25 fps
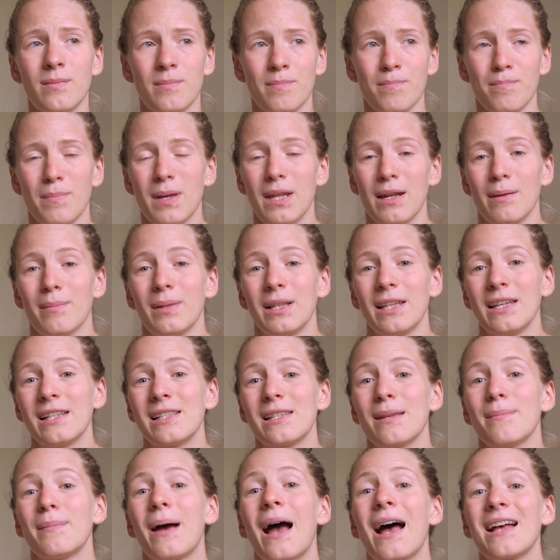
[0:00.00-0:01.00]

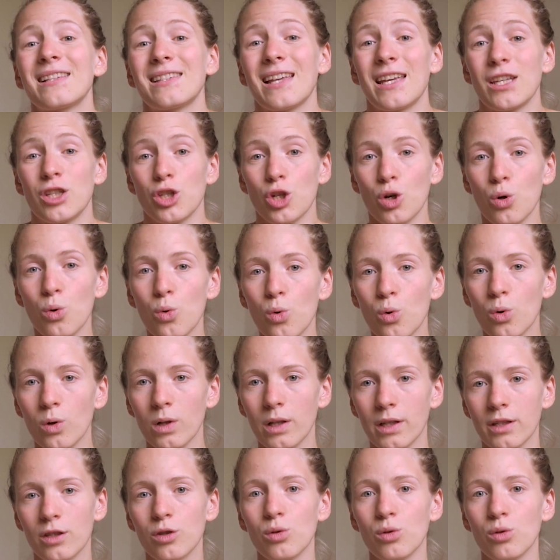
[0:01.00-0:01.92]
minimalism as a tool